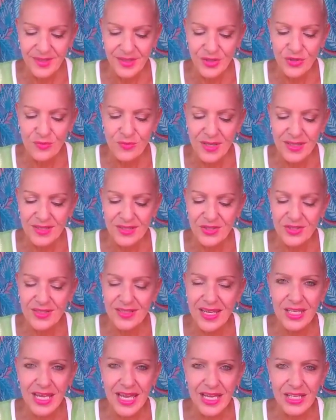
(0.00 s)
You must
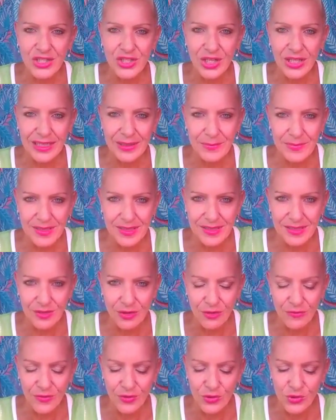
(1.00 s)
just catch glimpses
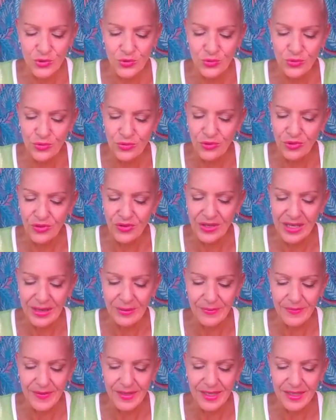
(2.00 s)
of your truth
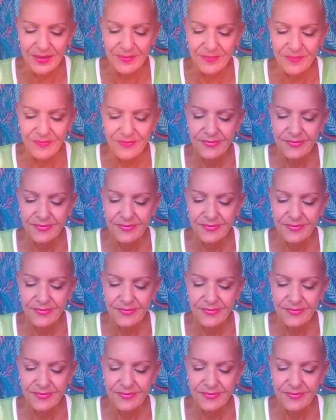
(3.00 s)
now and then.